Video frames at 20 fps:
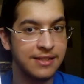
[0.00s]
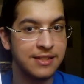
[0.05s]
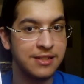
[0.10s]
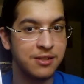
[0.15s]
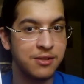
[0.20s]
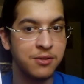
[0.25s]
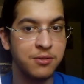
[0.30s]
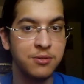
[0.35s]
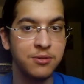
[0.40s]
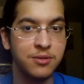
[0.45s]

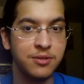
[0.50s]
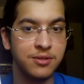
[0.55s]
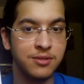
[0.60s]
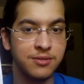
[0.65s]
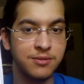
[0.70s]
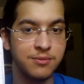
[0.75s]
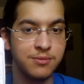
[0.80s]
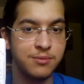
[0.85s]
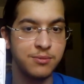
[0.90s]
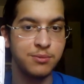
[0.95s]
It's
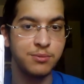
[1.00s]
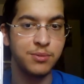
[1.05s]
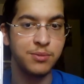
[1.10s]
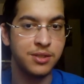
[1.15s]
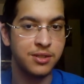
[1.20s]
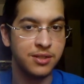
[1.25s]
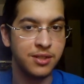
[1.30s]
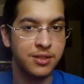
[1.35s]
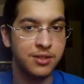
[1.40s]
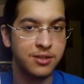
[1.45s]
cool.
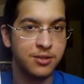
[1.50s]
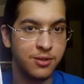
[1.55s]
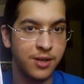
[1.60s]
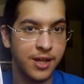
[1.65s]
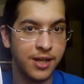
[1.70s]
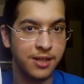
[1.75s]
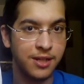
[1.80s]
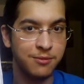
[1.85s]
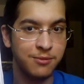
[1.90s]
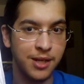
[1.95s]
It's
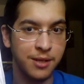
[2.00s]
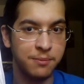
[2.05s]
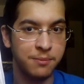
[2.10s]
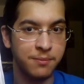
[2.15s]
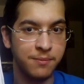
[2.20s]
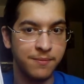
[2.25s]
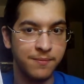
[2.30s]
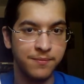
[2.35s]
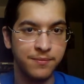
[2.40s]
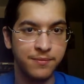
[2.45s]
Dragon Mom.
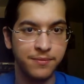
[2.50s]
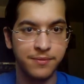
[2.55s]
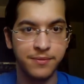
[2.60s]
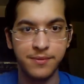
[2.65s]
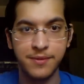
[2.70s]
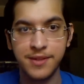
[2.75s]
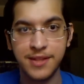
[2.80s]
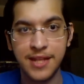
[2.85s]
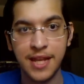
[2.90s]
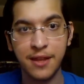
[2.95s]

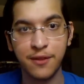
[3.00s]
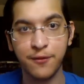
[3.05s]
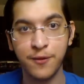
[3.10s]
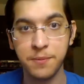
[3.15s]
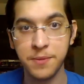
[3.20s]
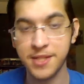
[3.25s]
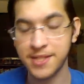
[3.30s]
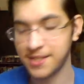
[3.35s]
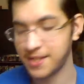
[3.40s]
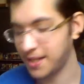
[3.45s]
Death from
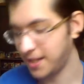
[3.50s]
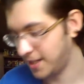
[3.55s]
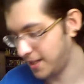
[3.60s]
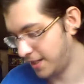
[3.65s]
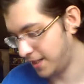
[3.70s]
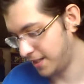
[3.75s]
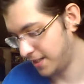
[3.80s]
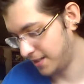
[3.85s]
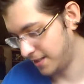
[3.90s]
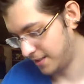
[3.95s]
the
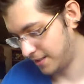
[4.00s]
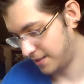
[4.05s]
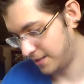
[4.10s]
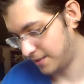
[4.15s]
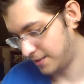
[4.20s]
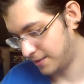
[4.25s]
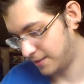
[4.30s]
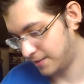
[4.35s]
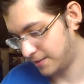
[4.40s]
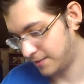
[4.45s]
Sky.
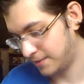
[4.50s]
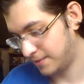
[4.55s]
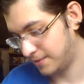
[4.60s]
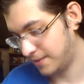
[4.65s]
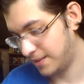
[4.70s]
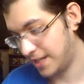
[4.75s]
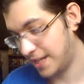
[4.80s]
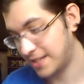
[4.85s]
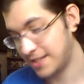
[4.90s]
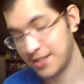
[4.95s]

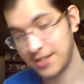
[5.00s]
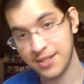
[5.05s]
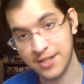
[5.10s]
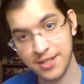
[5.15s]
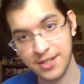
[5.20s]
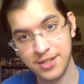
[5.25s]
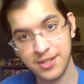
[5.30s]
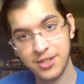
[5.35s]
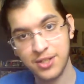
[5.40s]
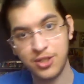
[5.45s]
She's
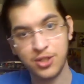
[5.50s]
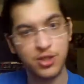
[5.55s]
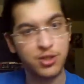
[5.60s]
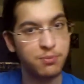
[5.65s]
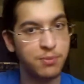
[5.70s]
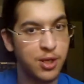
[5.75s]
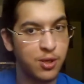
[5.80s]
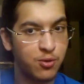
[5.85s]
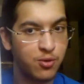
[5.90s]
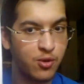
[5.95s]

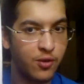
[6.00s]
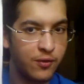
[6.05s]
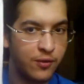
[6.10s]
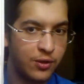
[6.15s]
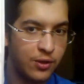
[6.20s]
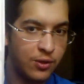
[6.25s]
beautiful.